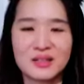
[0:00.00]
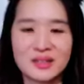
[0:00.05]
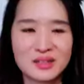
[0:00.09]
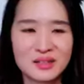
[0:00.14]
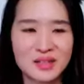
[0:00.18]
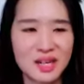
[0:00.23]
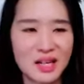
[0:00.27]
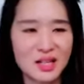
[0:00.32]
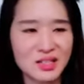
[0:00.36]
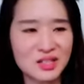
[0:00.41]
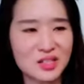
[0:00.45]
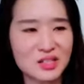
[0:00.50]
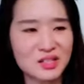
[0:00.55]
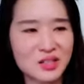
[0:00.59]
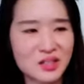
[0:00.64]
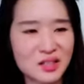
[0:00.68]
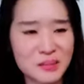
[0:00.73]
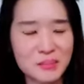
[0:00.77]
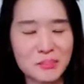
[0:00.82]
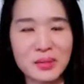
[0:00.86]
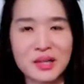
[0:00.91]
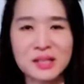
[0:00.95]
to digest all
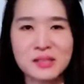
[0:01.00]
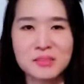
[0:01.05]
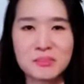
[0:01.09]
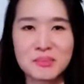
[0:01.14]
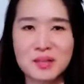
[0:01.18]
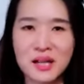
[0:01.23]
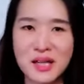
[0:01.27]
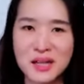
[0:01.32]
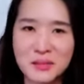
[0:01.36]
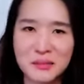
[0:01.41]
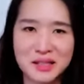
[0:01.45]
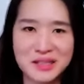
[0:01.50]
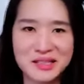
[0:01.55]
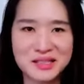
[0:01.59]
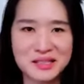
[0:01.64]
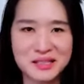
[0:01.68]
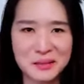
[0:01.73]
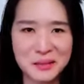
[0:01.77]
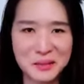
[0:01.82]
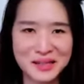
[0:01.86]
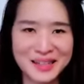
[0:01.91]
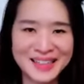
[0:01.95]
the pig's blood in my
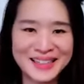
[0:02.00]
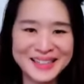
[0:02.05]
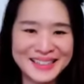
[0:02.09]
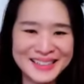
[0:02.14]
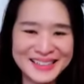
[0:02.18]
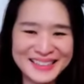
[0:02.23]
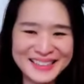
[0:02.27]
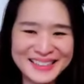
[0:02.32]
stomach.